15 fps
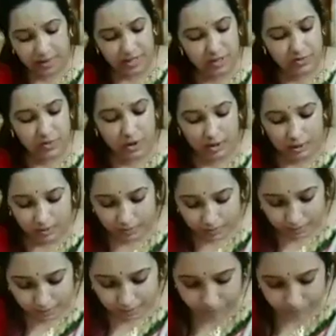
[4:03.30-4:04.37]
means what?
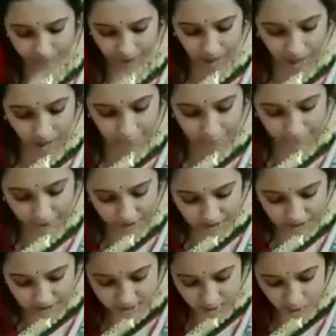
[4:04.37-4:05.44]
A
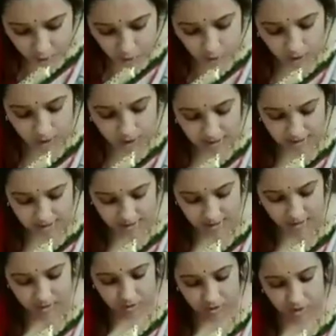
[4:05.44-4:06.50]
person who
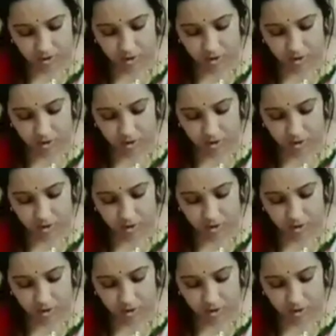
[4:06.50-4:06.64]
hunts